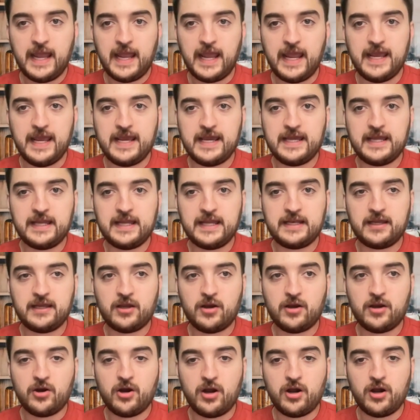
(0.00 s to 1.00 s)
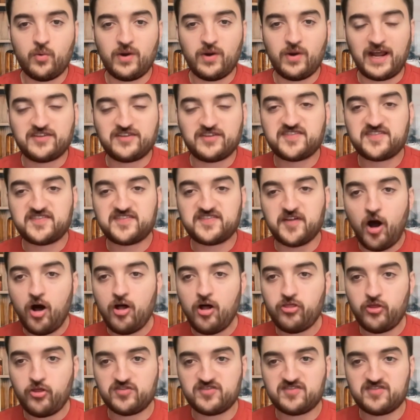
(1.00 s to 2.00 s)
and when i
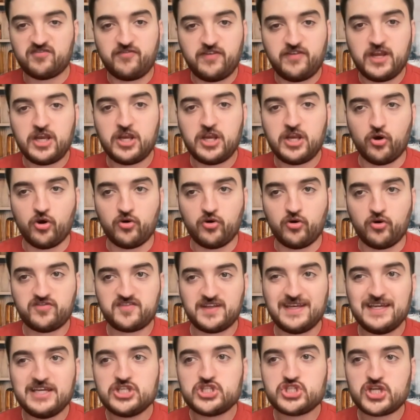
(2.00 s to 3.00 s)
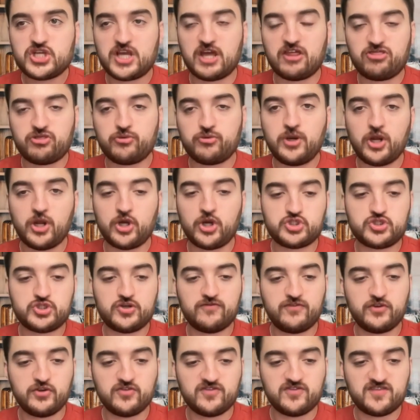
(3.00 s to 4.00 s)
saw those videos each get 300
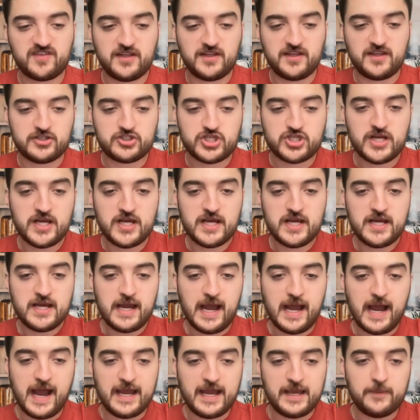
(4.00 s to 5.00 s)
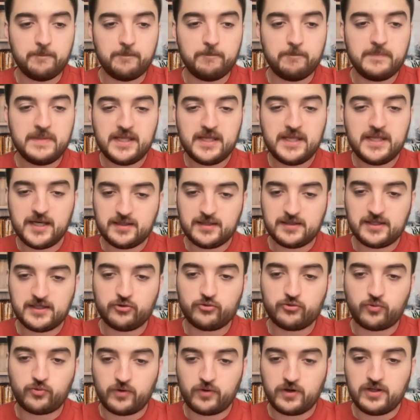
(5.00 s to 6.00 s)
views each I immediately
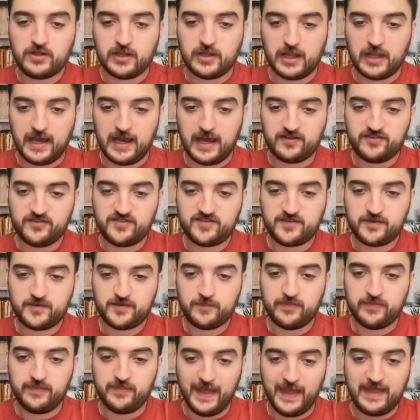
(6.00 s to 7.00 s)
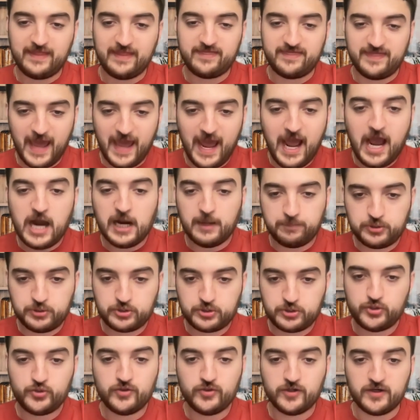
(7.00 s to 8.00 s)
realized that that
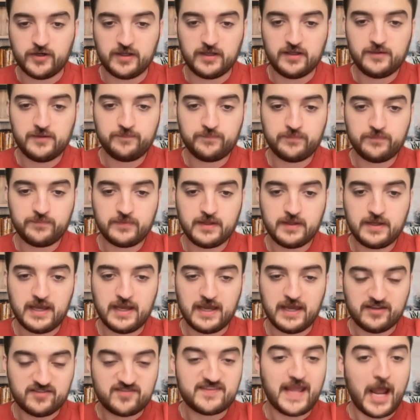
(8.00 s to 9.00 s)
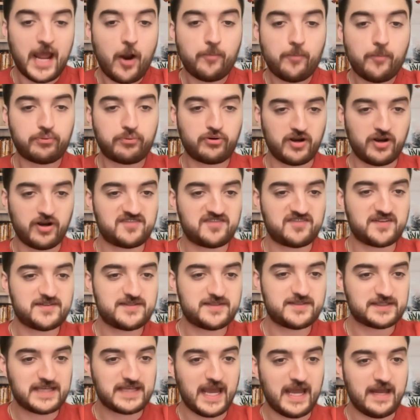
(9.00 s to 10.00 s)
opportunity is now
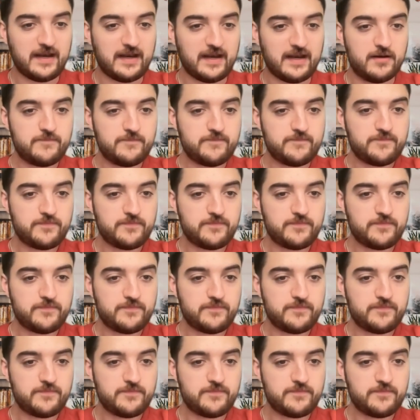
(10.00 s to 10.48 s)
present again.